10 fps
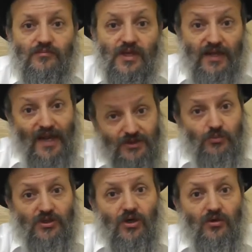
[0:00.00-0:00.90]
And as
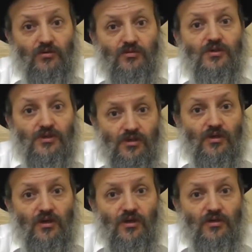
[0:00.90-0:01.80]
we know,
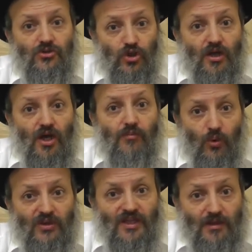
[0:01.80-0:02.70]
Jacob
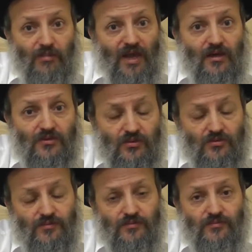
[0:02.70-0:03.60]
won that battle
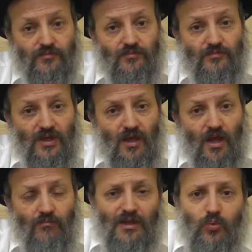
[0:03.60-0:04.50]
too.
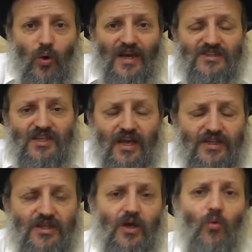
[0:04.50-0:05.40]
But what is the
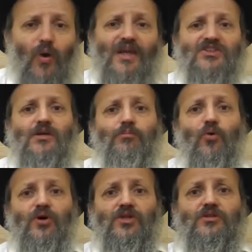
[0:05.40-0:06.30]
idea? What is the
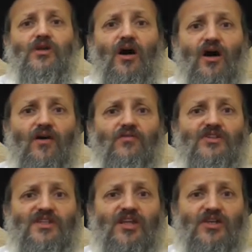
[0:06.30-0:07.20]
point of
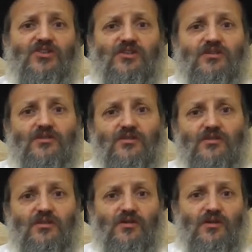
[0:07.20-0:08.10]
the dust
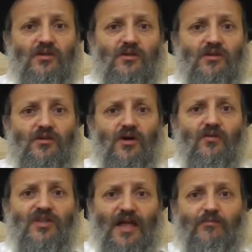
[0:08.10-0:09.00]

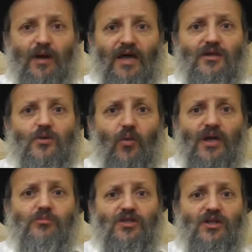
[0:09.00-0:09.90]
of that battle that went
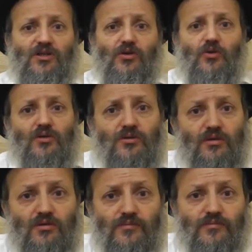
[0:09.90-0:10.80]
up to the throne
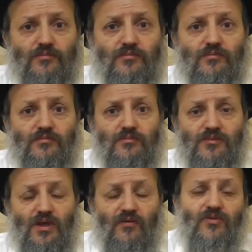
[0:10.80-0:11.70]

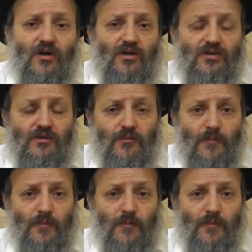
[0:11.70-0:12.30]
of God?